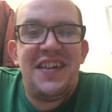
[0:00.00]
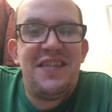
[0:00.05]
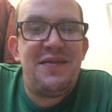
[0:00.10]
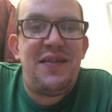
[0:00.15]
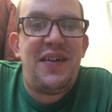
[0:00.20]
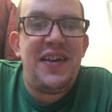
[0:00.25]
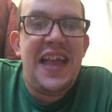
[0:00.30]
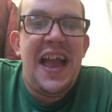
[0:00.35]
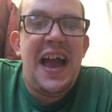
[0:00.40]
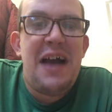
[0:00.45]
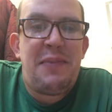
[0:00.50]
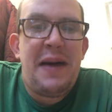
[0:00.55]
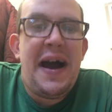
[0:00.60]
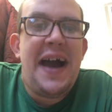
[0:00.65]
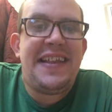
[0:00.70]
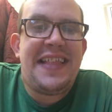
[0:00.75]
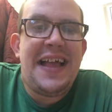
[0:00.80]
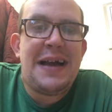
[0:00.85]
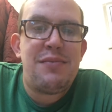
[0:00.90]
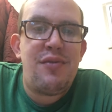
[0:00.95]
But yeah,
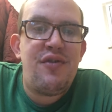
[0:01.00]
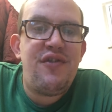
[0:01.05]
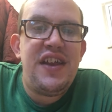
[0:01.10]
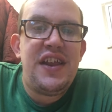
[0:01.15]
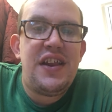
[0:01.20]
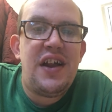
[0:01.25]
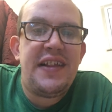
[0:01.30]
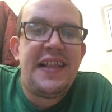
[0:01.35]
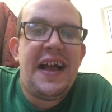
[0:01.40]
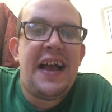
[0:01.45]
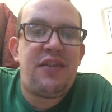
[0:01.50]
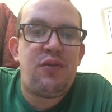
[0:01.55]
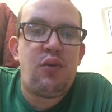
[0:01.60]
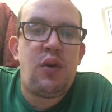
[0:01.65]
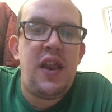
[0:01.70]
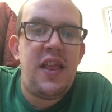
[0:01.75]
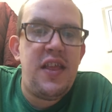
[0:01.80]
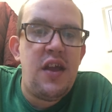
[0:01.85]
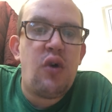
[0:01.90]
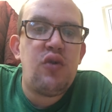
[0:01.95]
Party Time Arena, that's
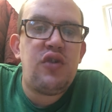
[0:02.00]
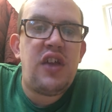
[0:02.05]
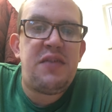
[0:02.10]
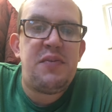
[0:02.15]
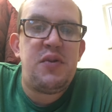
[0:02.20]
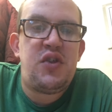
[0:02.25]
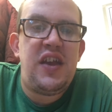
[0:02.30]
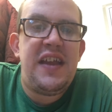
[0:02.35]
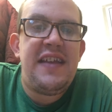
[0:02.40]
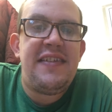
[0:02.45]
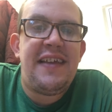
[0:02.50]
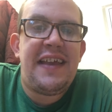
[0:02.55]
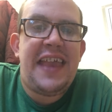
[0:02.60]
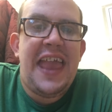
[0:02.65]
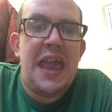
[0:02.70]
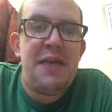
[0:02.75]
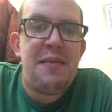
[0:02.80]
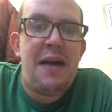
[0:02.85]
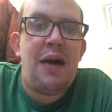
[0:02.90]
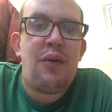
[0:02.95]
one of the oldest machines that
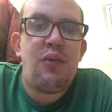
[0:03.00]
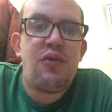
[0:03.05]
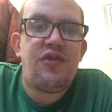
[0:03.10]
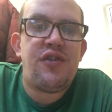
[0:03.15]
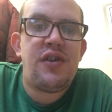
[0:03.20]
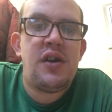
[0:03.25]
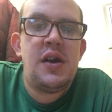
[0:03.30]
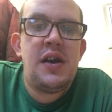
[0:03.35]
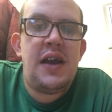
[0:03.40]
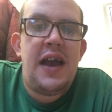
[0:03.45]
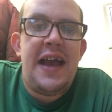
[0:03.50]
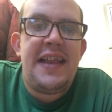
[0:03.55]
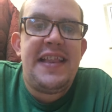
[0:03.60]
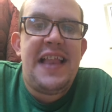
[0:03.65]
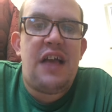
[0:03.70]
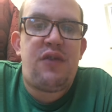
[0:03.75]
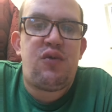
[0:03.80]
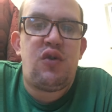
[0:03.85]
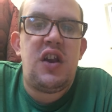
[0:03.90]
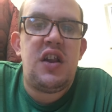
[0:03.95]
came out, and
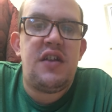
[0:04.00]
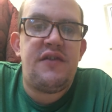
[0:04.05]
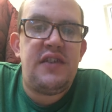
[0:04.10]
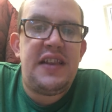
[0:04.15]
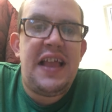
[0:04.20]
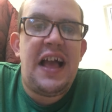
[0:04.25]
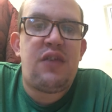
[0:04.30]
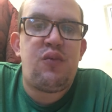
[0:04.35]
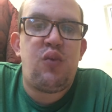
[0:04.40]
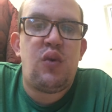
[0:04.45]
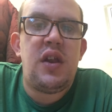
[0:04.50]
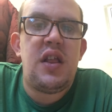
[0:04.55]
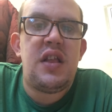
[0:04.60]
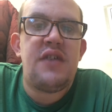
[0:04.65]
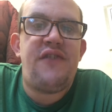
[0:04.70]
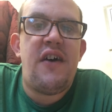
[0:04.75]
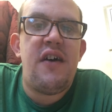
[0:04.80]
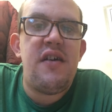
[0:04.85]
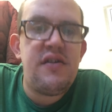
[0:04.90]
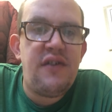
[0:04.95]
that's one of
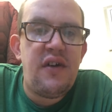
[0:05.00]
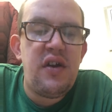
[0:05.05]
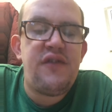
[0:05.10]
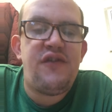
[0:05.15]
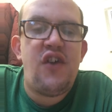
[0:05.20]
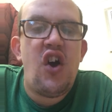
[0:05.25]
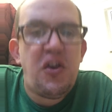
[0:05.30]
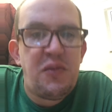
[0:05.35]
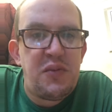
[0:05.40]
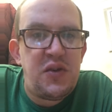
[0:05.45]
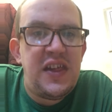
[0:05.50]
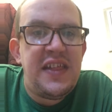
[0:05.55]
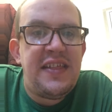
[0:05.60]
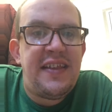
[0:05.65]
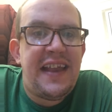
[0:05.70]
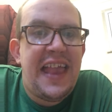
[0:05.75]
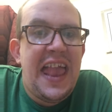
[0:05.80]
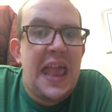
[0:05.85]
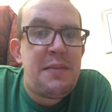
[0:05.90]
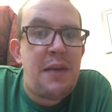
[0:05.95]
the very, very first machines
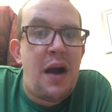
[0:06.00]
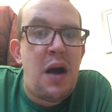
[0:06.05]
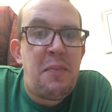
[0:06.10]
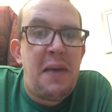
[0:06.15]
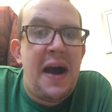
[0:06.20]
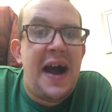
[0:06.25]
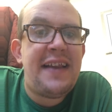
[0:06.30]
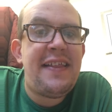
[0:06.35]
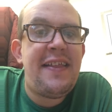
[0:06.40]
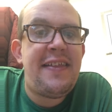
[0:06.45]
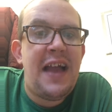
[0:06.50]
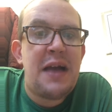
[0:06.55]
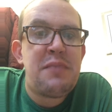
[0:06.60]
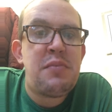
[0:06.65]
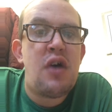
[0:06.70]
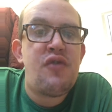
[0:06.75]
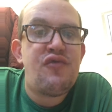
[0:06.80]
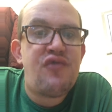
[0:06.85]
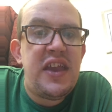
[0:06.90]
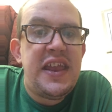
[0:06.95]
that came out. Party
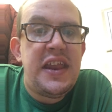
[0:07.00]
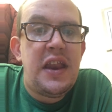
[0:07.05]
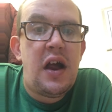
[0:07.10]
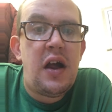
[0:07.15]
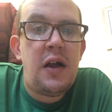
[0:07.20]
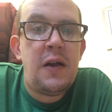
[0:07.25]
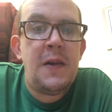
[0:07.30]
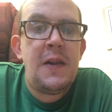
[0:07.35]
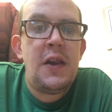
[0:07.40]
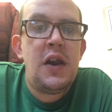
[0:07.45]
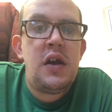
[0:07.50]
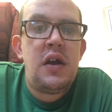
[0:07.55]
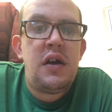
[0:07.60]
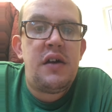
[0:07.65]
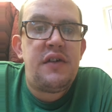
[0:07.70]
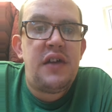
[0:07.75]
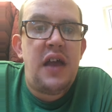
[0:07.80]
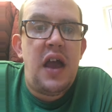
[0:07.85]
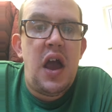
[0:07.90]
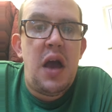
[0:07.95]
Time Arena,
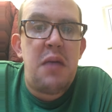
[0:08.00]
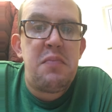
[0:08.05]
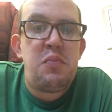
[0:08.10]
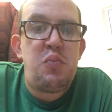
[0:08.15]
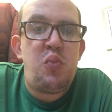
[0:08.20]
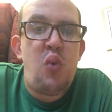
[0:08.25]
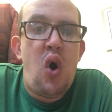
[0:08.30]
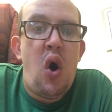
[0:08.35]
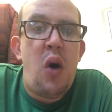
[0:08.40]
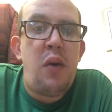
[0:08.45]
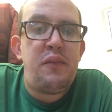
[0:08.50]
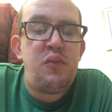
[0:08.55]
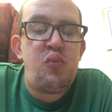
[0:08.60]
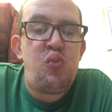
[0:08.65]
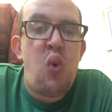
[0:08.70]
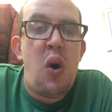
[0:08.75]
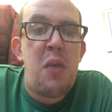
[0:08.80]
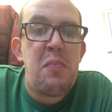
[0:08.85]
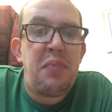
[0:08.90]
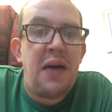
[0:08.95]

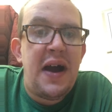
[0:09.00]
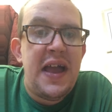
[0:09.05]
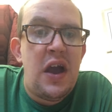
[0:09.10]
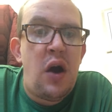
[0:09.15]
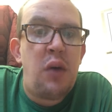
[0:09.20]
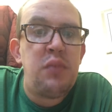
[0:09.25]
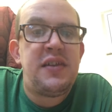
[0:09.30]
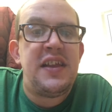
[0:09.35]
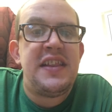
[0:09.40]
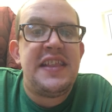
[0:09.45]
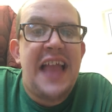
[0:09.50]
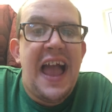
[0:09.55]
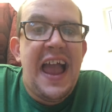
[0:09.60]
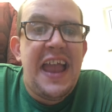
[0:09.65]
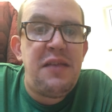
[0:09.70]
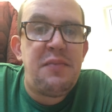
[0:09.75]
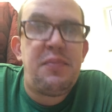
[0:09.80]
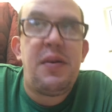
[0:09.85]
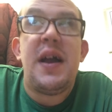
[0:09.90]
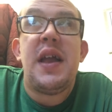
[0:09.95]
1 player up to
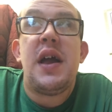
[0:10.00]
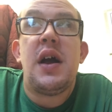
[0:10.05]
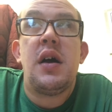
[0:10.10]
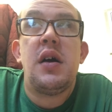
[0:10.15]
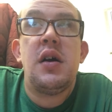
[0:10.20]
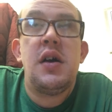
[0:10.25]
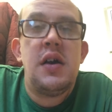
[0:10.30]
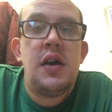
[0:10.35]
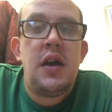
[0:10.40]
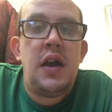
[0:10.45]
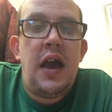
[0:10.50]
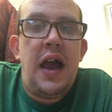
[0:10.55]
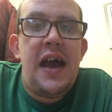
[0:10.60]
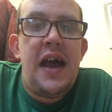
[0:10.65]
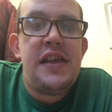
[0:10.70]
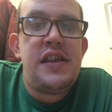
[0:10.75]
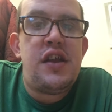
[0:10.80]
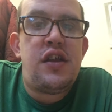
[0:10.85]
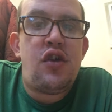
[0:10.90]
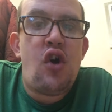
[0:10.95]
9 player,
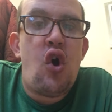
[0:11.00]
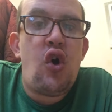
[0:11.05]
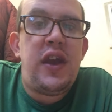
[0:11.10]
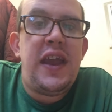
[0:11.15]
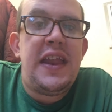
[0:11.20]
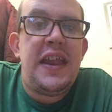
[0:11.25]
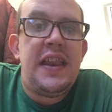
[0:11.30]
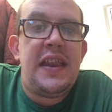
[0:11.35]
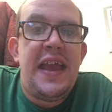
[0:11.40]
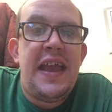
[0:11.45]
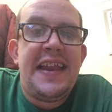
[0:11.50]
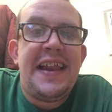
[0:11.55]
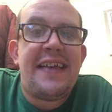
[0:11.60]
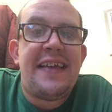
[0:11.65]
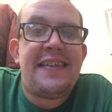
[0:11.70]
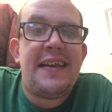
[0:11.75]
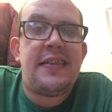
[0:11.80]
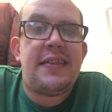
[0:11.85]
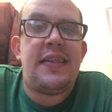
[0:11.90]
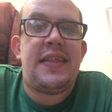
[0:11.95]
and you're talking in
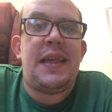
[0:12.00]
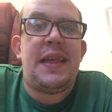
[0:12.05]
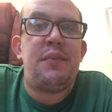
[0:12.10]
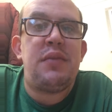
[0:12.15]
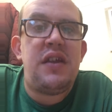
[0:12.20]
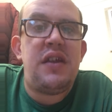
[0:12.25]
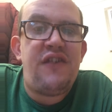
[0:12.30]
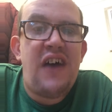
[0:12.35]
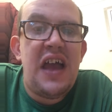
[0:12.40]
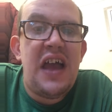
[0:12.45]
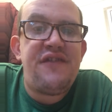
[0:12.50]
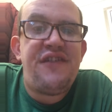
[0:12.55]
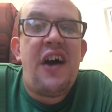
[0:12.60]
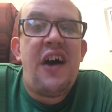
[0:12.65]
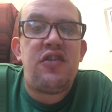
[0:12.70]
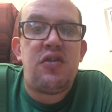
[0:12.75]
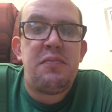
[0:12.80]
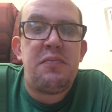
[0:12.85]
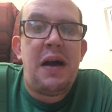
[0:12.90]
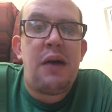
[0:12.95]
excess of
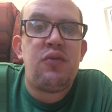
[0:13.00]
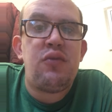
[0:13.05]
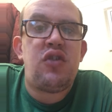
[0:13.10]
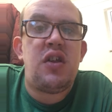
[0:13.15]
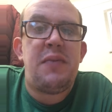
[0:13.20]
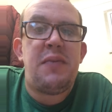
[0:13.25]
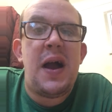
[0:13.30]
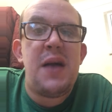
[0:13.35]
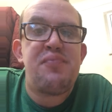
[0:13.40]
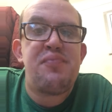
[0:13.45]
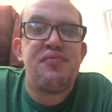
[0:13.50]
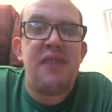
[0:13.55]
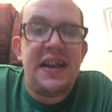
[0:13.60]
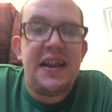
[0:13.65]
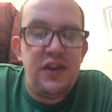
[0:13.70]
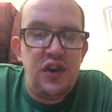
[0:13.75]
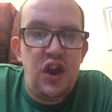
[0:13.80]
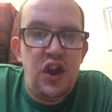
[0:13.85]
£75,000 to buy brand